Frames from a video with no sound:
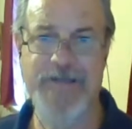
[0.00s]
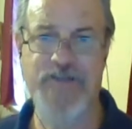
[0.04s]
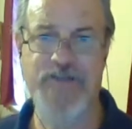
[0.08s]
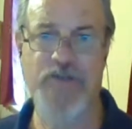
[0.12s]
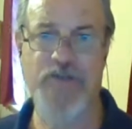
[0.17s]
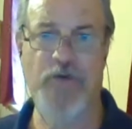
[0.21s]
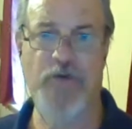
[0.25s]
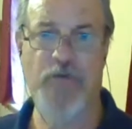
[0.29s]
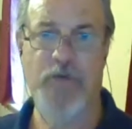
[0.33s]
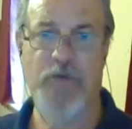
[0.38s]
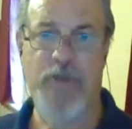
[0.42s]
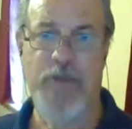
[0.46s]

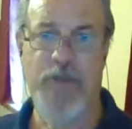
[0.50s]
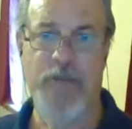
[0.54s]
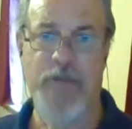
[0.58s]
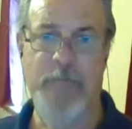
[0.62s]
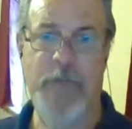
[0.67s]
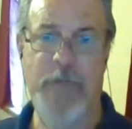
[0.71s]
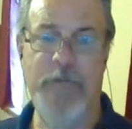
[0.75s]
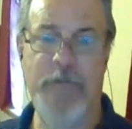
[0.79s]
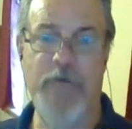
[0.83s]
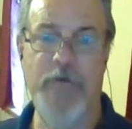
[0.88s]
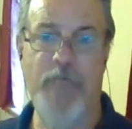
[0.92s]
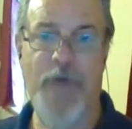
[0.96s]
So
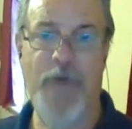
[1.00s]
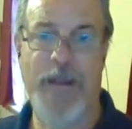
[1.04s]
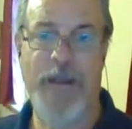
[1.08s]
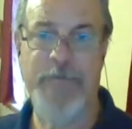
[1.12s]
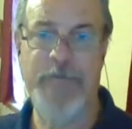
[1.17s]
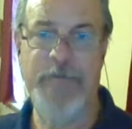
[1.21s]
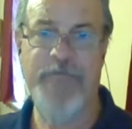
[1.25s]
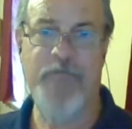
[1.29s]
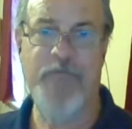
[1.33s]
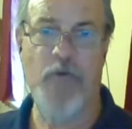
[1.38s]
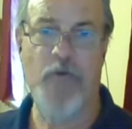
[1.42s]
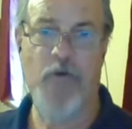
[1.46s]
maybe right
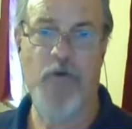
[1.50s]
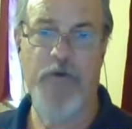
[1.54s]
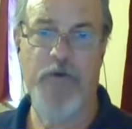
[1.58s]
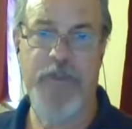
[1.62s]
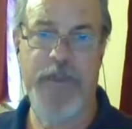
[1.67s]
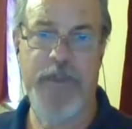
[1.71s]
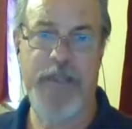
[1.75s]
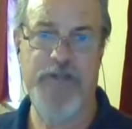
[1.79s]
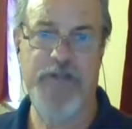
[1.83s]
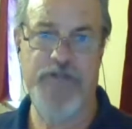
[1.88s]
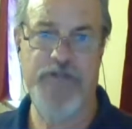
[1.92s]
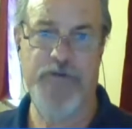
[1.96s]
before the
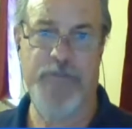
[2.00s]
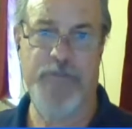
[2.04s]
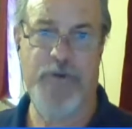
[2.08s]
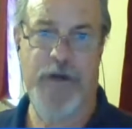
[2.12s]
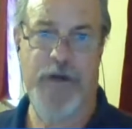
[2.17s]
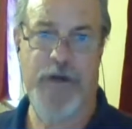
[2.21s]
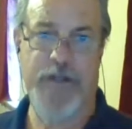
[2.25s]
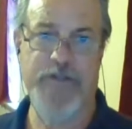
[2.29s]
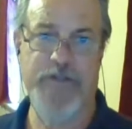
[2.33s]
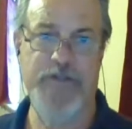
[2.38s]
Easter break.